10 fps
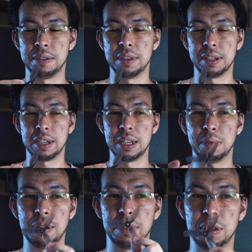So in this case,
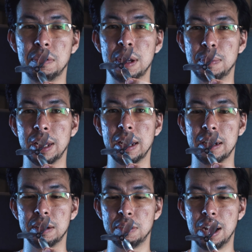we have a
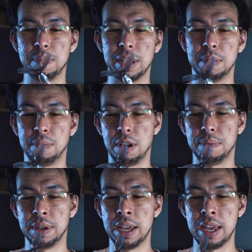3-blade, tri-blade
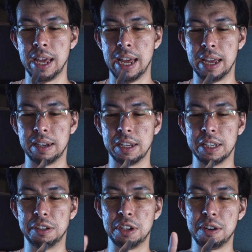prop, and
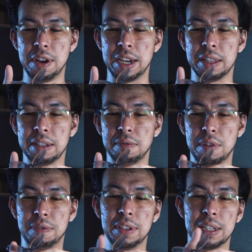it's generating roughly the